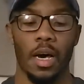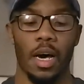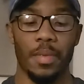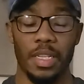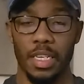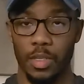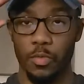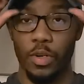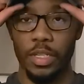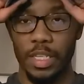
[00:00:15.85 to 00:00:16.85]
And this
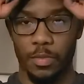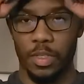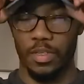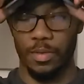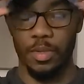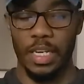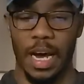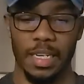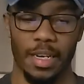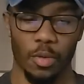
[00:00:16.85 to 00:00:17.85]
one's going to be
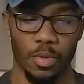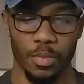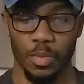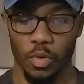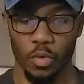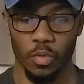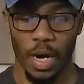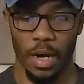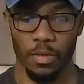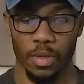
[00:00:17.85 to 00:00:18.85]
kind of helping people
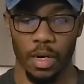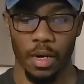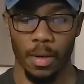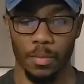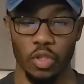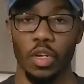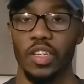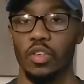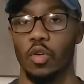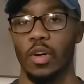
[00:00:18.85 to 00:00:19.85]
out,
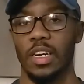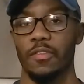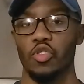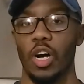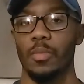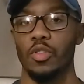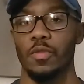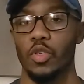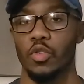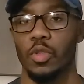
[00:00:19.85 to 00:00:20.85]
that are going out for job
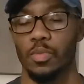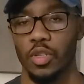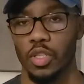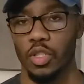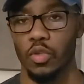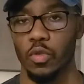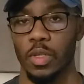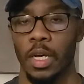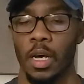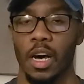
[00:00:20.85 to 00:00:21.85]
interviews pretty
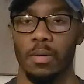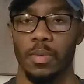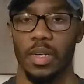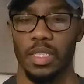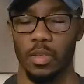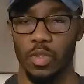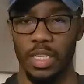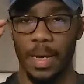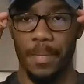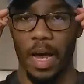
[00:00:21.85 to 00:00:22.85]
soon, especially with
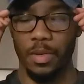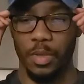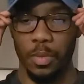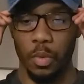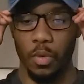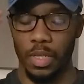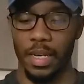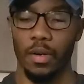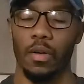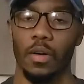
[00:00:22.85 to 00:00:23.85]
the amount of people
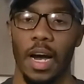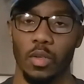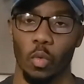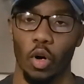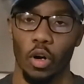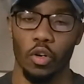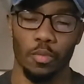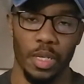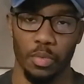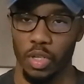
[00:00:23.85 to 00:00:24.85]
that are out of work,
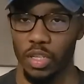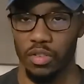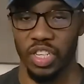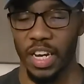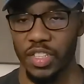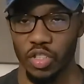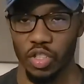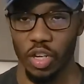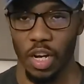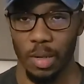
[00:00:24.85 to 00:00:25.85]
people that are changing
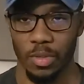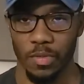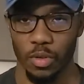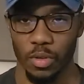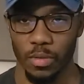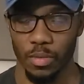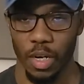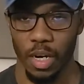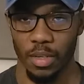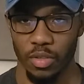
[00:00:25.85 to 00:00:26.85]
jobs for
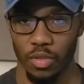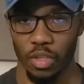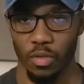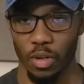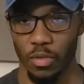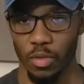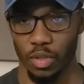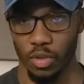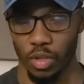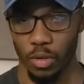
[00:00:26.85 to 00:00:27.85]
due to
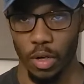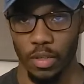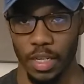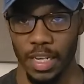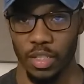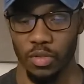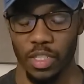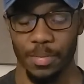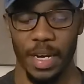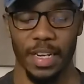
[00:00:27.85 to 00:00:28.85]
Corona and due
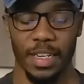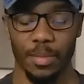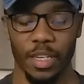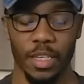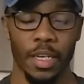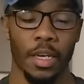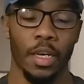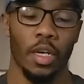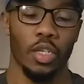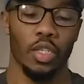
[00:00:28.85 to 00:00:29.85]
to the pandemic.
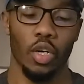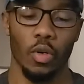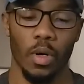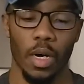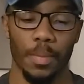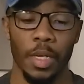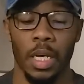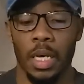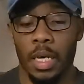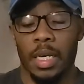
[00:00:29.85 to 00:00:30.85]
So,
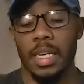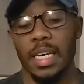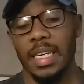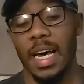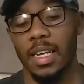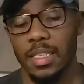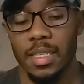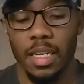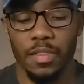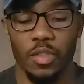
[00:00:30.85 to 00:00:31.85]
yes, how to
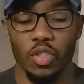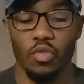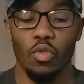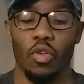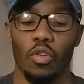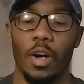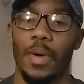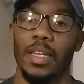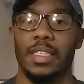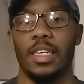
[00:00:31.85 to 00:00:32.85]
tell if you are
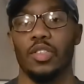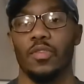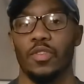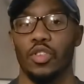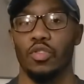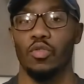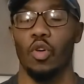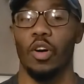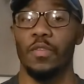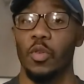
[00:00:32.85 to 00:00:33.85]
about to interview
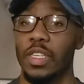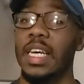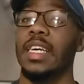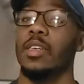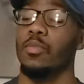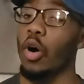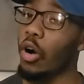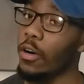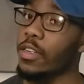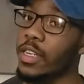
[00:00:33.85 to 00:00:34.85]
or if you are taking
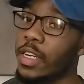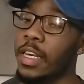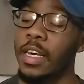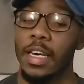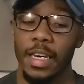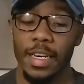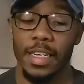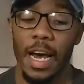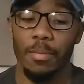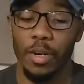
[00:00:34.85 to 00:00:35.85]
part
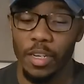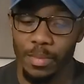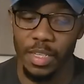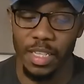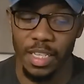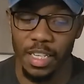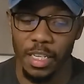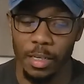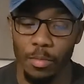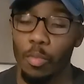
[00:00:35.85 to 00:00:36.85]
in a pyramid
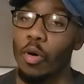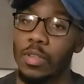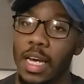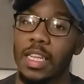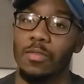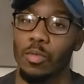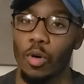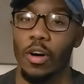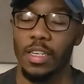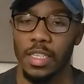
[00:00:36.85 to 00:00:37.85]
scheme, a multi-level
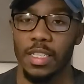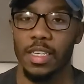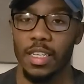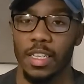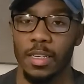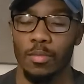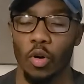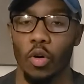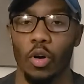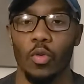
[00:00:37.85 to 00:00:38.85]
marketing scheme,
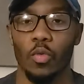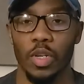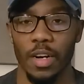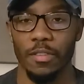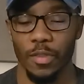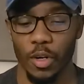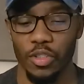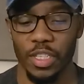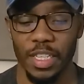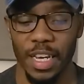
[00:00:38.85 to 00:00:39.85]
or whatever
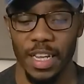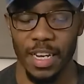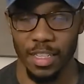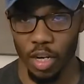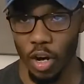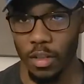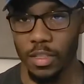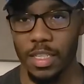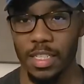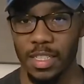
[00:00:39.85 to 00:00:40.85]
version they like to call
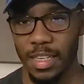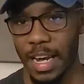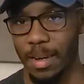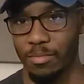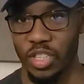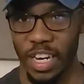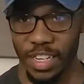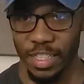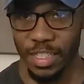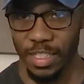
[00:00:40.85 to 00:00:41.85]
it, because the name
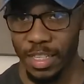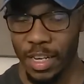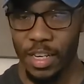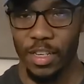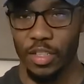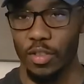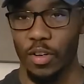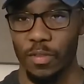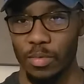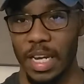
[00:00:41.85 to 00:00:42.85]
changes,
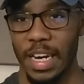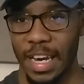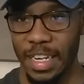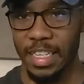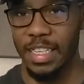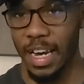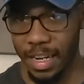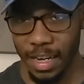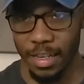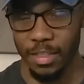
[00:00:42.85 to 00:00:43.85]
from decade to
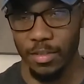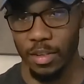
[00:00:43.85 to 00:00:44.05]
decade.